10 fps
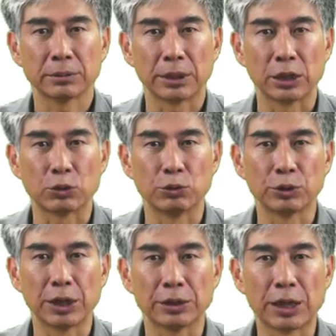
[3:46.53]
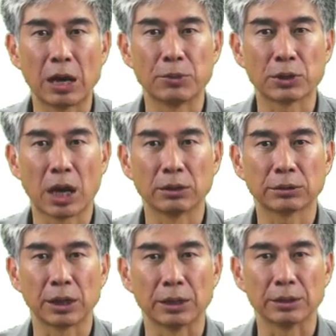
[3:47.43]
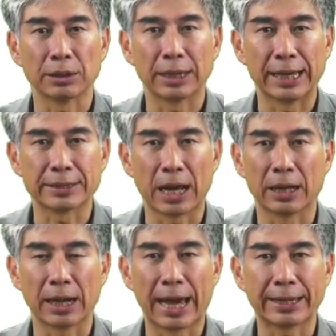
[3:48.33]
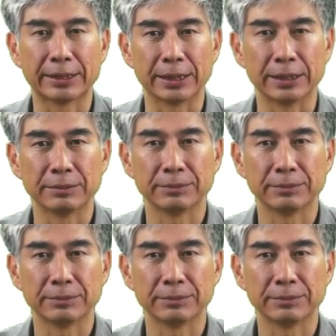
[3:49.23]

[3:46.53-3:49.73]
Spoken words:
including double counting, is unlikely.